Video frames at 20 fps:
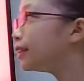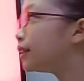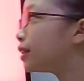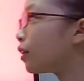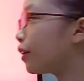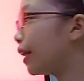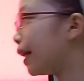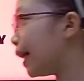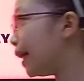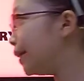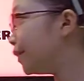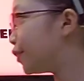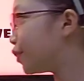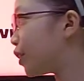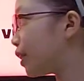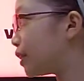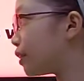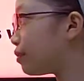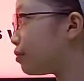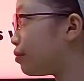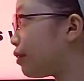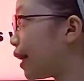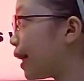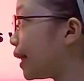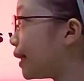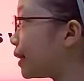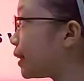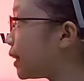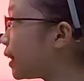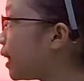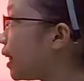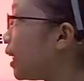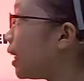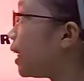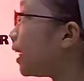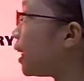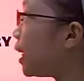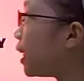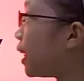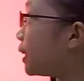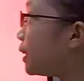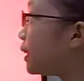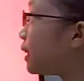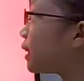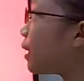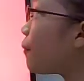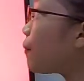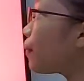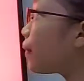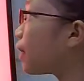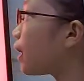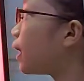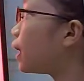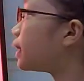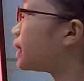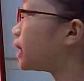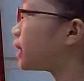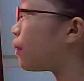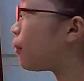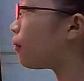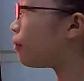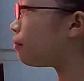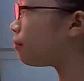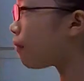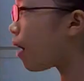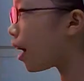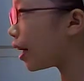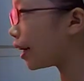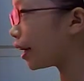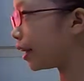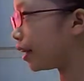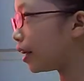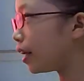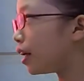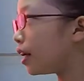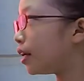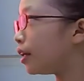So the interest rate, it is something that a sum of money